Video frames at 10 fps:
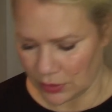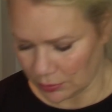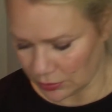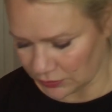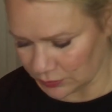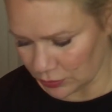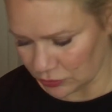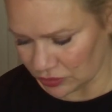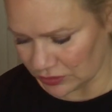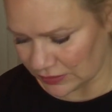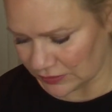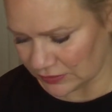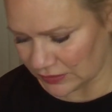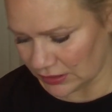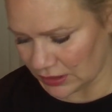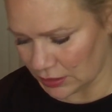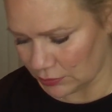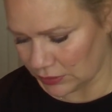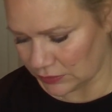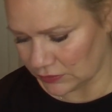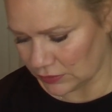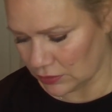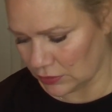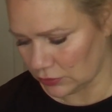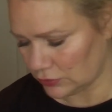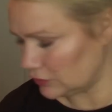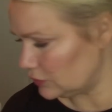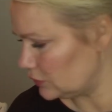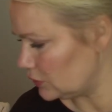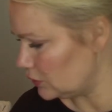I'm gonna swatch it and see how it looks.